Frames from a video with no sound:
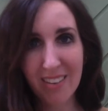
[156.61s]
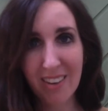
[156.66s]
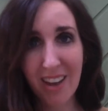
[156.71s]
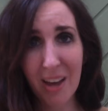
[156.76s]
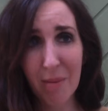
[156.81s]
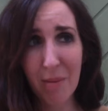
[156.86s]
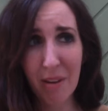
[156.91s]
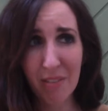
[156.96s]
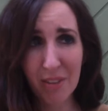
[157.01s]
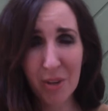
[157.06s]

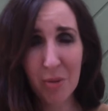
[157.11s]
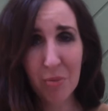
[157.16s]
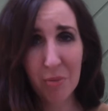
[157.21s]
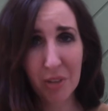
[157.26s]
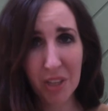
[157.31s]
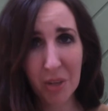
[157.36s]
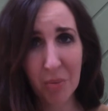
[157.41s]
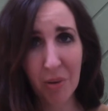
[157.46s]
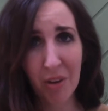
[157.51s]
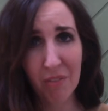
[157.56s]
I'm having a
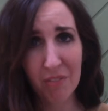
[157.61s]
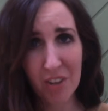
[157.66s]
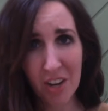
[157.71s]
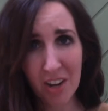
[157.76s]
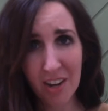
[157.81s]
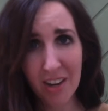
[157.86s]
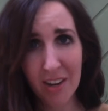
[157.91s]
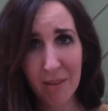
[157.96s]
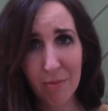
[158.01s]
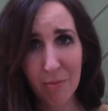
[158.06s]
really rough
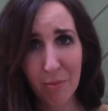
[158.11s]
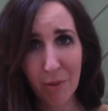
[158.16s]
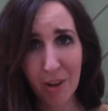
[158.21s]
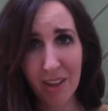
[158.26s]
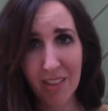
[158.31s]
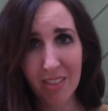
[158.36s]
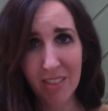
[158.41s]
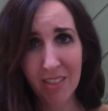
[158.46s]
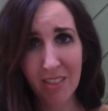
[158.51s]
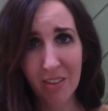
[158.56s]
time
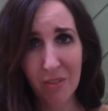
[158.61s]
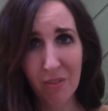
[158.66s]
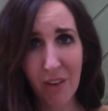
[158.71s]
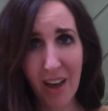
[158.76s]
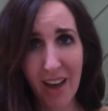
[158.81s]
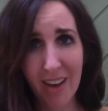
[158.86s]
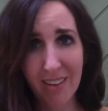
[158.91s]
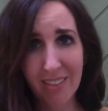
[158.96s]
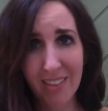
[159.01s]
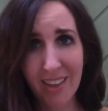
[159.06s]
with the
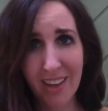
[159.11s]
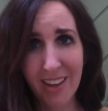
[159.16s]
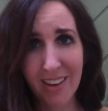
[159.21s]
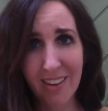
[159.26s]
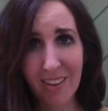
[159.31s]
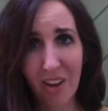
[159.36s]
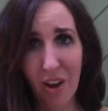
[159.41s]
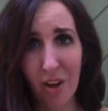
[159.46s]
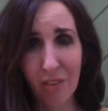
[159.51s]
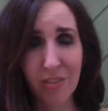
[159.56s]
fact
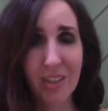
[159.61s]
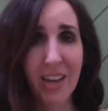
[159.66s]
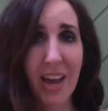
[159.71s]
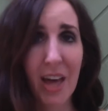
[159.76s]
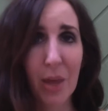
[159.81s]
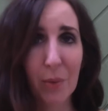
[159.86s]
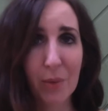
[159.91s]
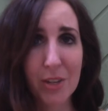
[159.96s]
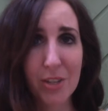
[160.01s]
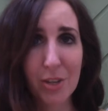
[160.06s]
that all the
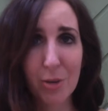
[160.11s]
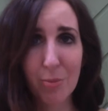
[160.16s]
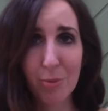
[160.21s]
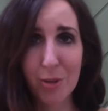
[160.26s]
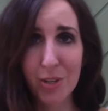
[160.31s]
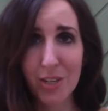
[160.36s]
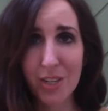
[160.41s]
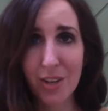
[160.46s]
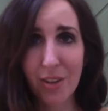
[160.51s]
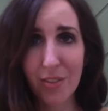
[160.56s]
calories are
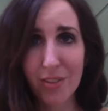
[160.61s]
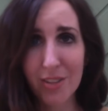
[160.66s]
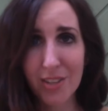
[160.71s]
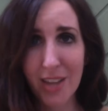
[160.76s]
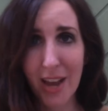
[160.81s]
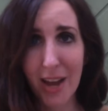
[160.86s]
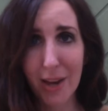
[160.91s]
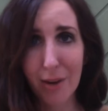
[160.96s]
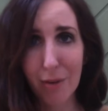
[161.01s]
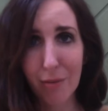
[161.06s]
printed on the
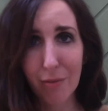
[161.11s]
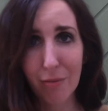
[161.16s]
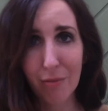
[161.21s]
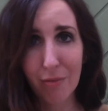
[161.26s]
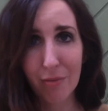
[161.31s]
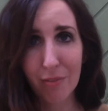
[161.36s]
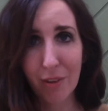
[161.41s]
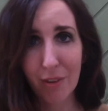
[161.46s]
side of,